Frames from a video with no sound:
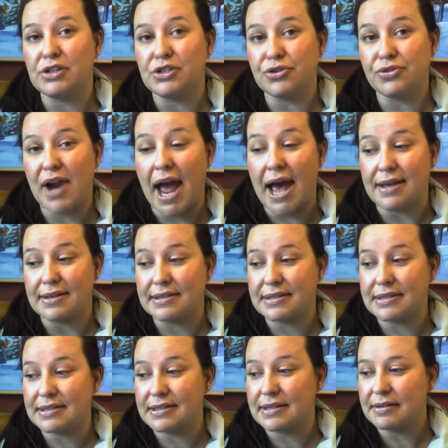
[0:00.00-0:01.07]

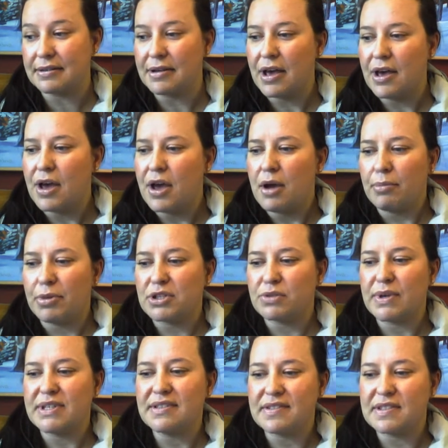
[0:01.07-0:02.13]
contrast.
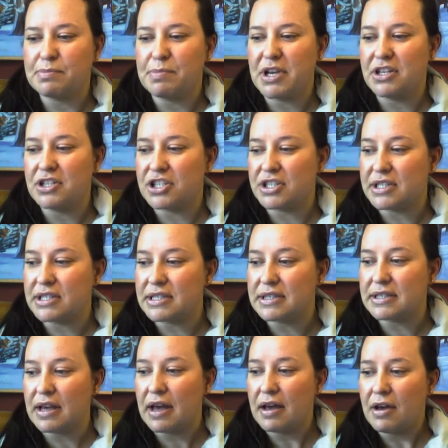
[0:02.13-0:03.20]
Persuasive
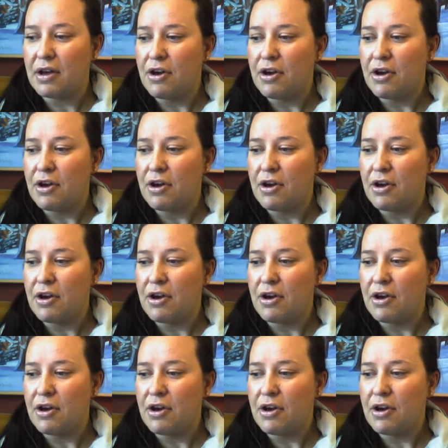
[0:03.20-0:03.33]
speeches